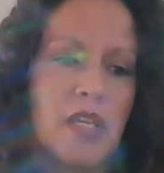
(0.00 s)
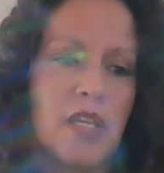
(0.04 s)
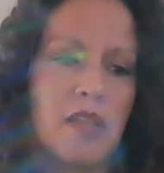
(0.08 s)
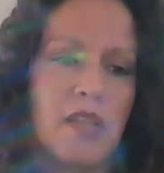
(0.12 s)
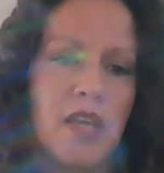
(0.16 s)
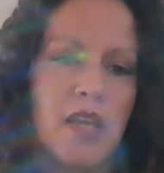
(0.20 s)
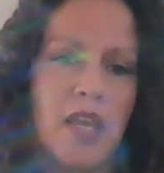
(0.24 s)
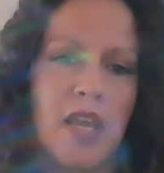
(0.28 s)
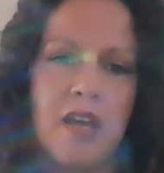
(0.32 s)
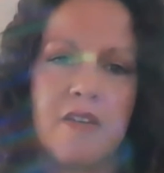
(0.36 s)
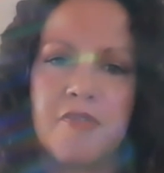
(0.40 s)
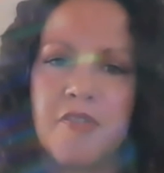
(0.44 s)

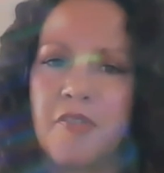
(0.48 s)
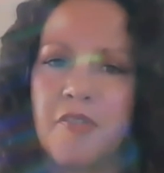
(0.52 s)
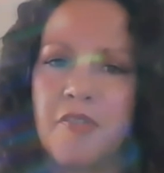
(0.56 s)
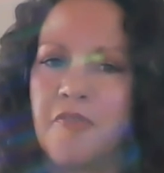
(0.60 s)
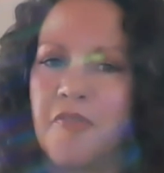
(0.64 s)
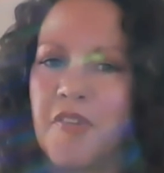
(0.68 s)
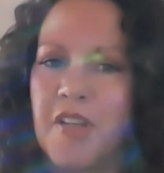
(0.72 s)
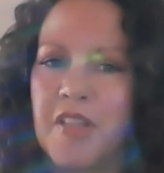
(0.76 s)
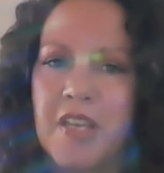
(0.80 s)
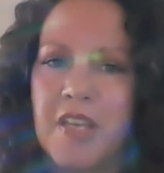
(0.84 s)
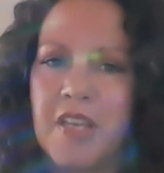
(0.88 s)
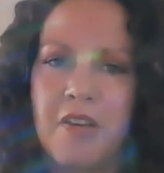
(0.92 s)
They have to
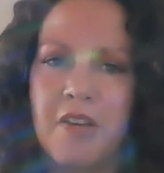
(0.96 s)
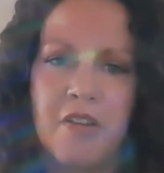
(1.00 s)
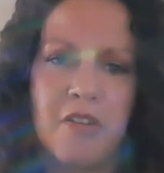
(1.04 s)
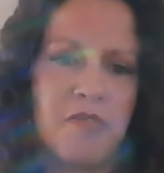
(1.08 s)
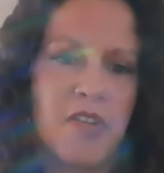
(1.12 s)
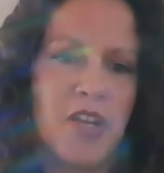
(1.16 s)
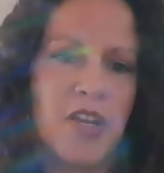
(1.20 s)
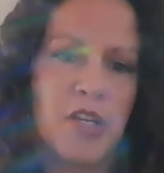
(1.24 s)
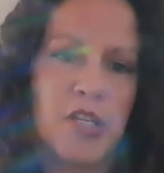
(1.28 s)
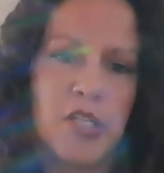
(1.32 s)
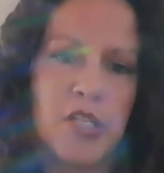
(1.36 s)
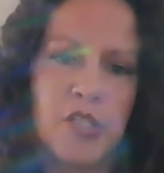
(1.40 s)
fill out a
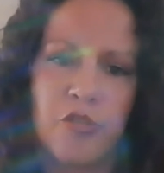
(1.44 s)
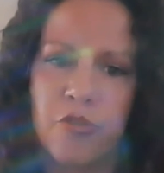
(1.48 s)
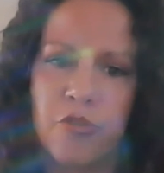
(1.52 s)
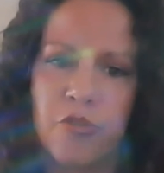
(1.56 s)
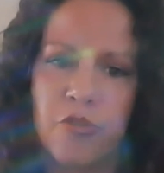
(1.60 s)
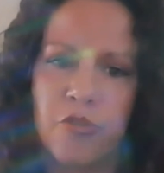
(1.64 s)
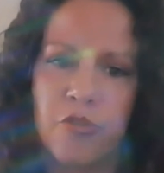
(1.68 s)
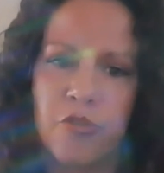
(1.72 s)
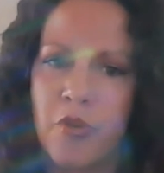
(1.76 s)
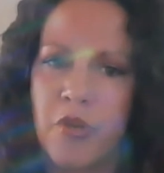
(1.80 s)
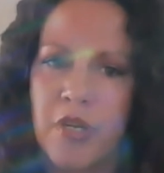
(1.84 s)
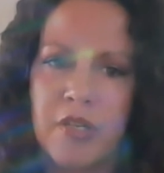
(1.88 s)
very
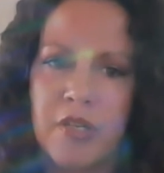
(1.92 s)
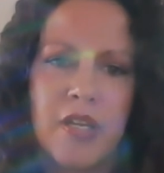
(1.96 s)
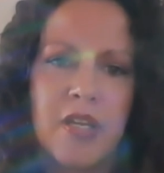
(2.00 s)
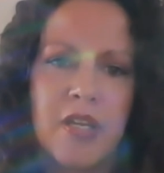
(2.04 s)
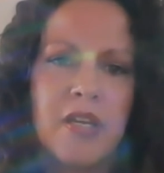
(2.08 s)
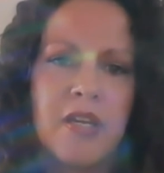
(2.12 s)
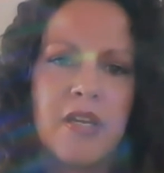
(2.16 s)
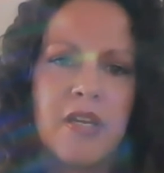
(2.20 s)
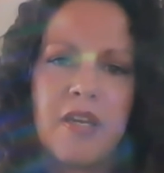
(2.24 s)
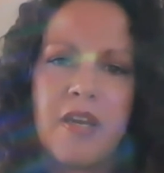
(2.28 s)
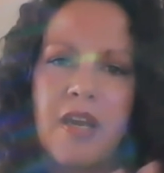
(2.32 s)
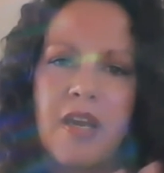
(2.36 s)
short,
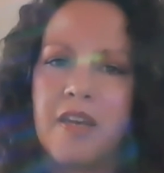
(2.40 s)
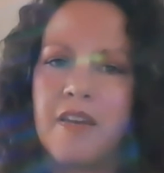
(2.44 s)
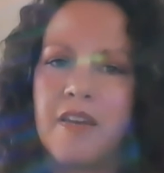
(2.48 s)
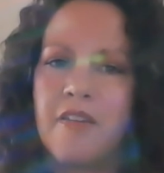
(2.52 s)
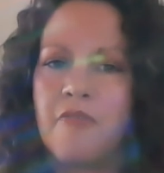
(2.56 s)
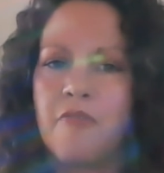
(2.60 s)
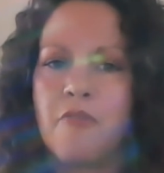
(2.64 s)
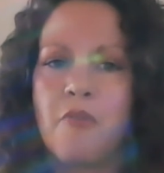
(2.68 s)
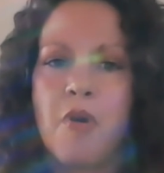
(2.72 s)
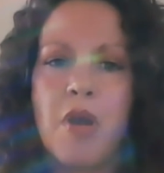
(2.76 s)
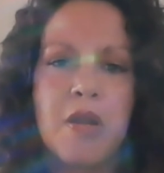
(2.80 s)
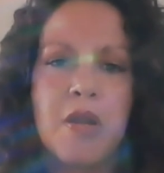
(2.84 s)

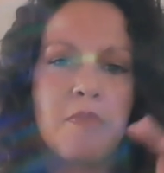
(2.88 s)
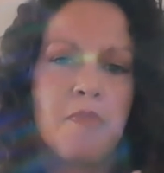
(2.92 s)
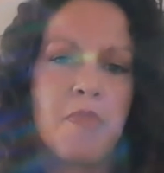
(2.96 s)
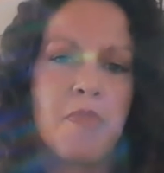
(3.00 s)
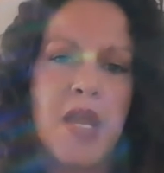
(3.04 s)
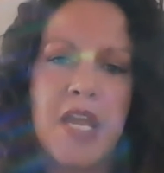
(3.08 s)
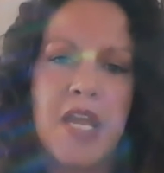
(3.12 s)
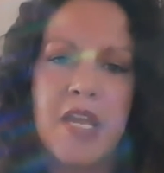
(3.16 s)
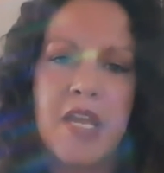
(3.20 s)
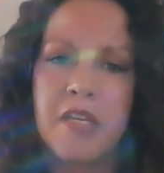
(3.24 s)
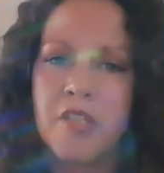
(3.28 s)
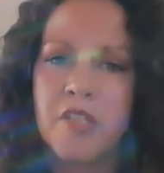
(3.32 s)
kind of
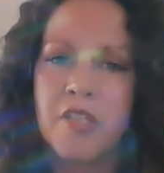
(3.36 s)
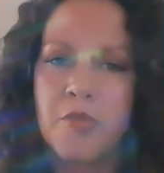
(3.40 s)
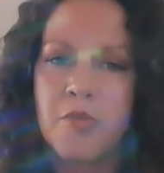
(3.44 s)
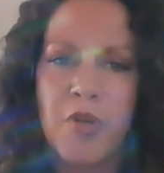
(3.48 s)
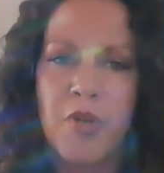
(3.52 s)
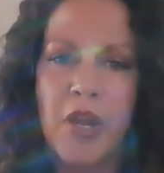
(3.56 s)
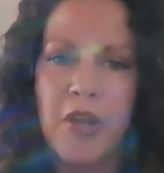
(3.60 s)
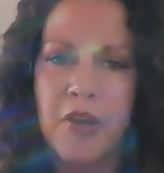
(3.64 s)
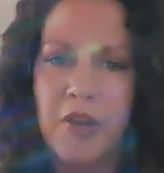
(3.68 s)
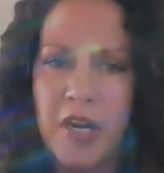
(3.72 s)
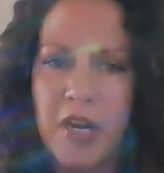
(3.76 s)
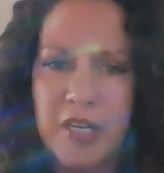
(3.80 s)
one-page
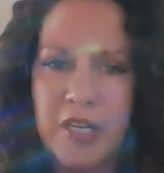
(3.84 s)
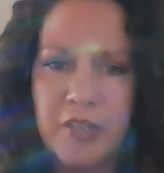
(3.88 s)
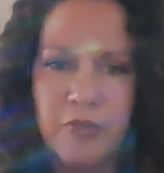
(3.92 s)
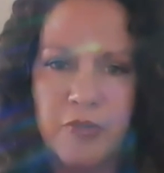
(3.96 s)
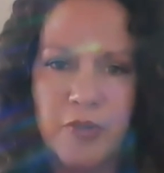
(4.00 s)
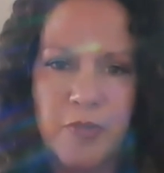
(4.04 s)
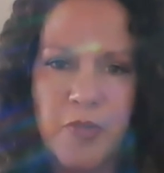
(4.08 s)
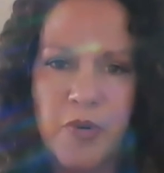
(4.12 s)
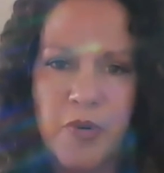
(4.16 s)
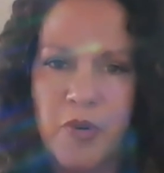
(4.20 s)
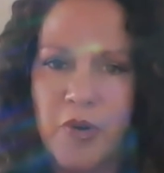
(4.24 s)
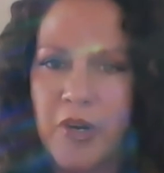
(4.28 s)
progress
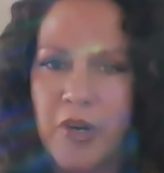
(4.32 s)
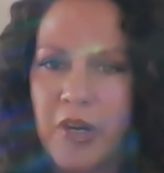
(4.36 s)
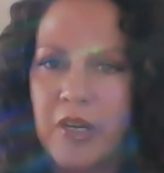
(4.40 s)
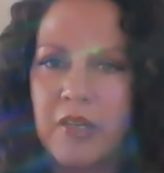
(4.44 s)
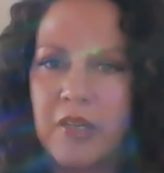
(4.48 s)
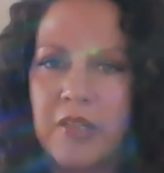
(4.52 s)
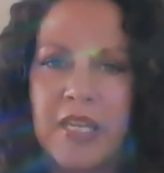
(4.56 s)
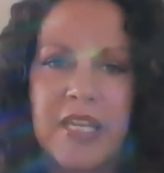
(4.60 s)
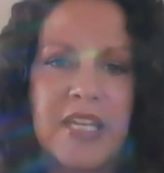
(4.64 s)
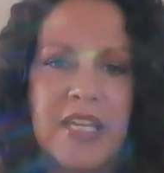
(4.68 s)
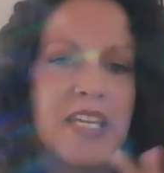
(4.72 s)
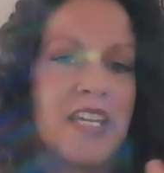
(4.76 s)
report,
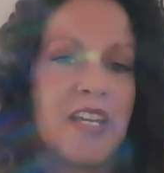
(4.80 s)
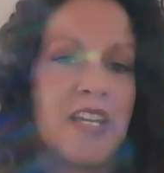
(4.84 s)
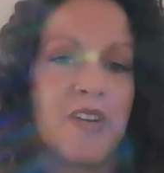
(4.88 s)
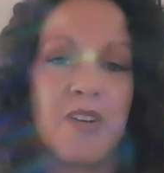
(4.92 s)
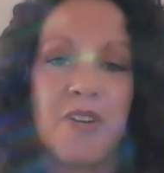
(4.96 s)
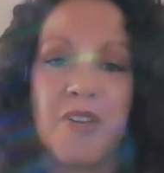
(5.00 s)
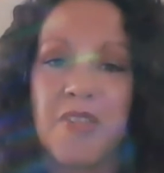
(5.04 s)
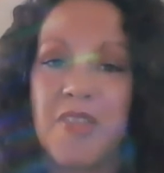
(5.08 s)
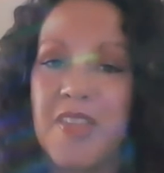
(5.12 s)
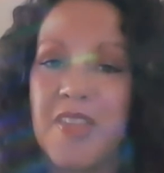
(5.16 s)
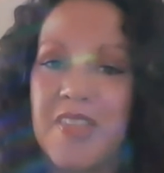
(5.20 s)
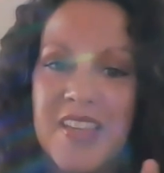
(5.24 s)
like, here
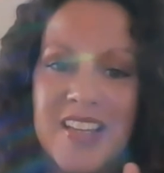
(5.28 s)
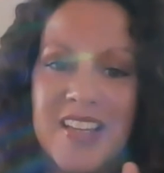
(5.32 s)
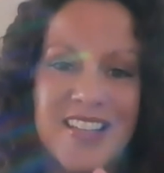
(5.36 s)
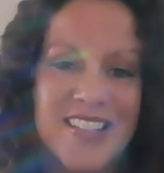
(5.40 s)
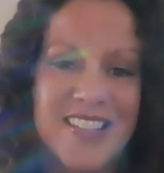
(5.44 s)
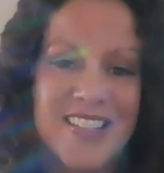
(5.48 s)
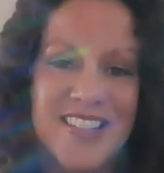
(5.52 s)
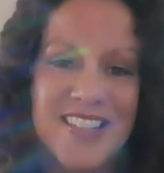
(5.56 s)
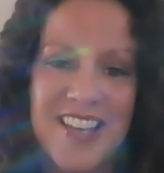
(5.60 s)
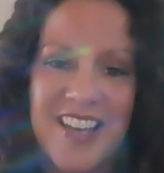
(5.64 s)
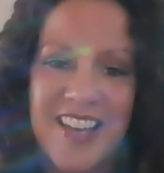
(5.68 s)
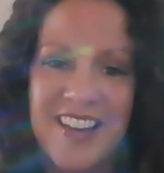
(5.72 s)
are the
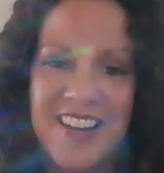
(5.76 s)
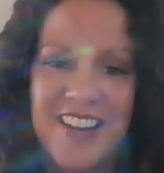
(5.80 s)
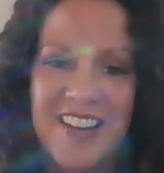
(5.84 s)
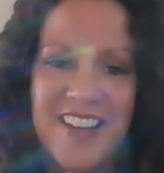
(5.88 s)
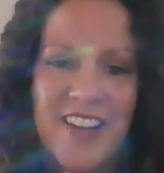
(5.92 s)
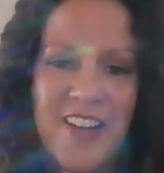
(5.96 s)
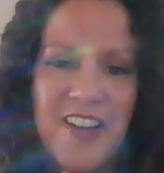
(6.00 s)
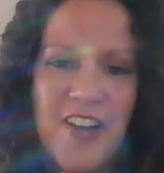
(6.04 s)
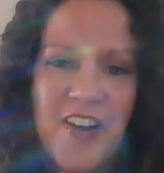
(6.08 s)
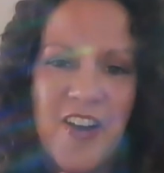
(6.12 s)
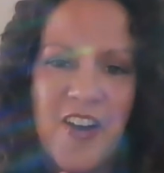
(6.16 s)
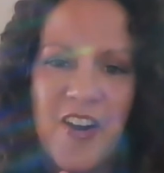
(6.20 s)
things that
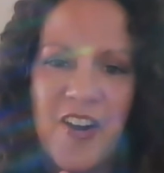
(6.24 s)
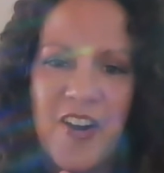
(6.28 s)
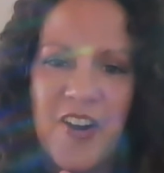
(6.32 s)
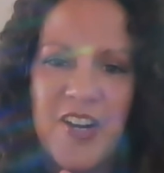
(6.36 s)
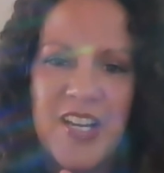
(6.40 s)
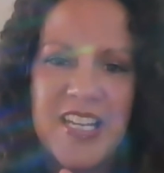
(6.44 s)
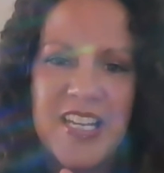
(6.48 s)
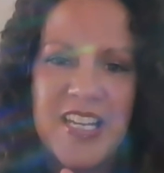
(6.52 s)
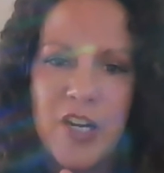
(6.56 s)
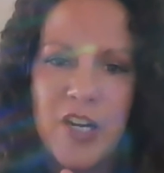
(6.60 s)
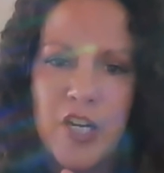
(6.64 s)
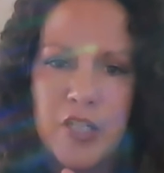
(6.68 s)
our
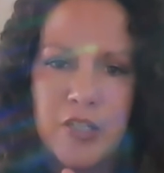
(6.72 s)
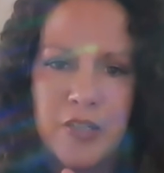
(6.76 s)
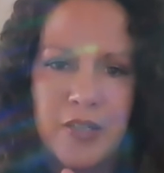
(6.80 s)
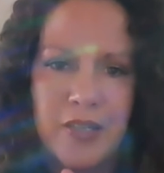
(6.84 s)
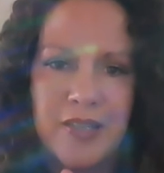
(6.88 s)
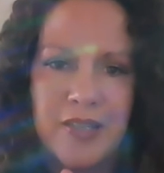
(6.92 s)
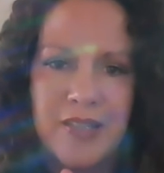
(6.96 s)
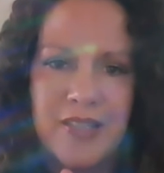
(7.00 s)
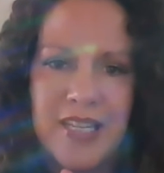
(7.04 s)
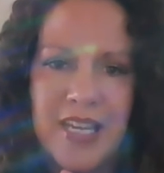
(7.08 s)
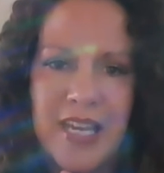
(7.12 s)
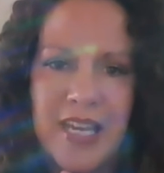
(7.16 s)

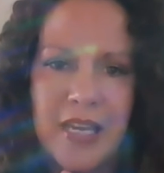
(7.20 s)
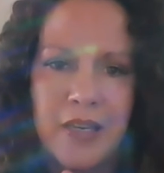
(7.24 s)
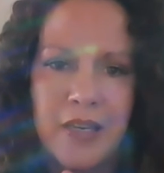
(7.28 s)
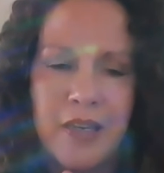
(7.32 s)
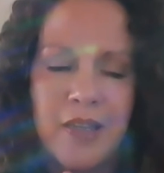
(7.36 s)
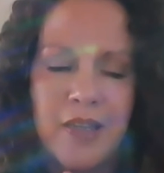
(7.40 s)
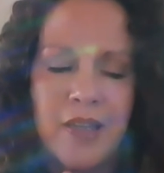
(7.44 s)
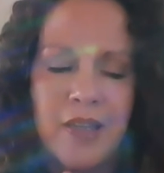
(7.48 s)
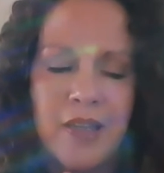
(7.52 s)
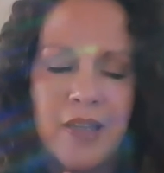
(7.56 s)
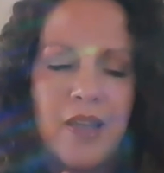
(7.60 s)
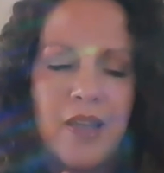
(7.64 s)
ERG did,
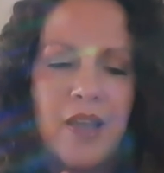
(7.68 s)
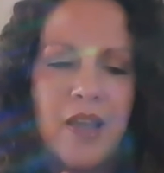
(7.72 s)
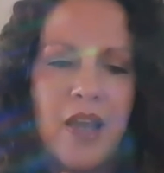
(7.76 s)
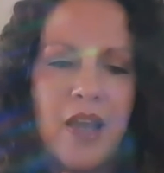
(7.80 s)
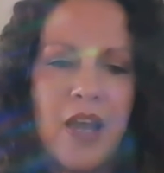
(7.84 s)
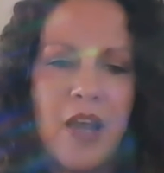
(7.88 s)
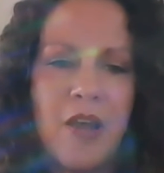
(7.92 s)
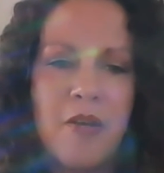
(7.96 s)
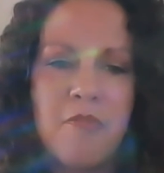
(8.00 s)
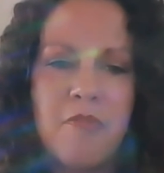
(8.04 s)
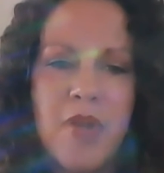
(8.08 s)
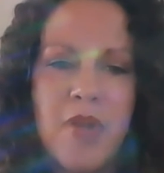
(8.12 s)

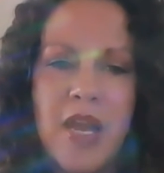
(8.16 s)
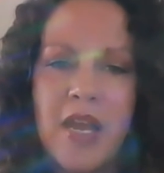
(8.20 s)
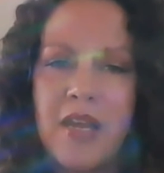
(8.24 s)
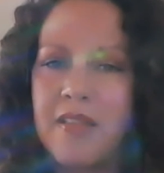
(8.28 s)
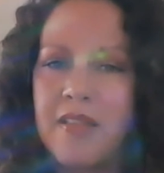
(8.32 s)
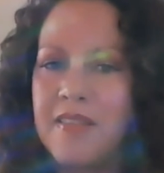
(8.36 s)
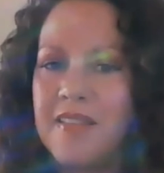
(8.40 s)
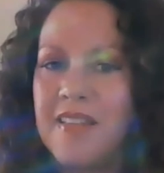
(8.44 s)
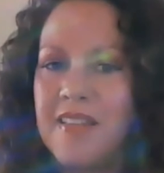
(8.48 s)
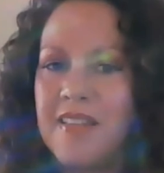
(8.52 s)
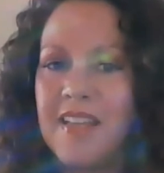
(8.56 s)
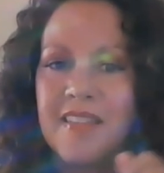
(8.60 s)

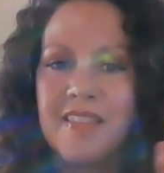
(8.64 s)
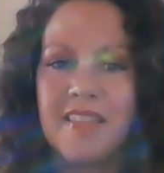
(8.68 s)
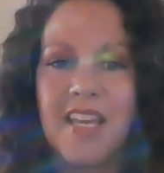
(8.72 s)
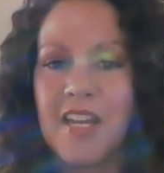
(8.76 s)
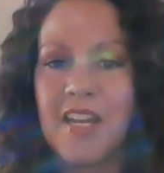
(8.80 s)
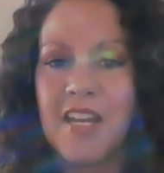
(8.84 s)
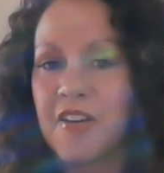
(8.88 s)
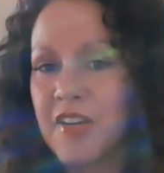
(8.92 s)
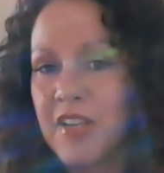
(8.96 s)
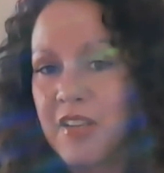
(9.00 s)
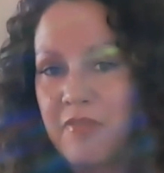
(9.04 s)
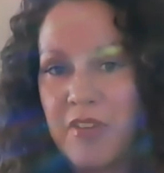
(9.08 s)
and then
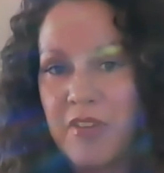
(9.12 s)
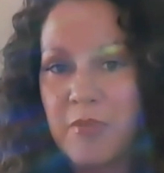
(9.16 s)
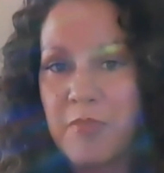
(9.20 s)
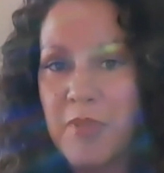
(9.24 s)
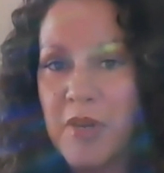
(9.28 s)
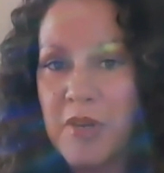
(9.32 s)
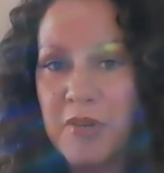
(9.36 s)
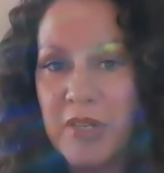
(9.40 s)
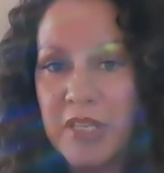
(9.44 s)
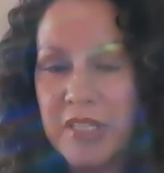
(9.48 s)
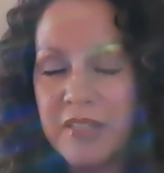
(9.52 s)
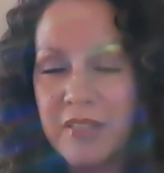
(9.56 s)
they are given a
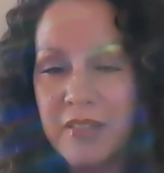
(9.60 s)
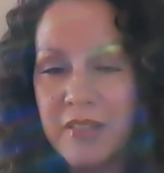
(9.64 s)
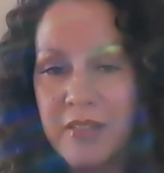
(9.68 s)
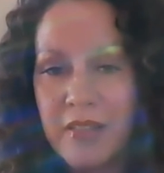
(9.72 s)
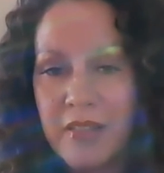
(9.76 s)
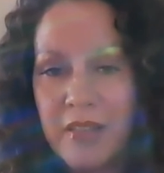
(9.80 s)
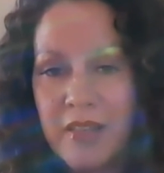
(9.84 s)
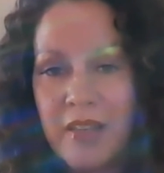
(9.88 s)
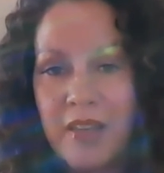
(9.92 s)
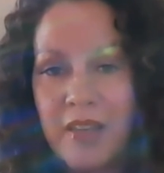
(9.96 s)
bonus.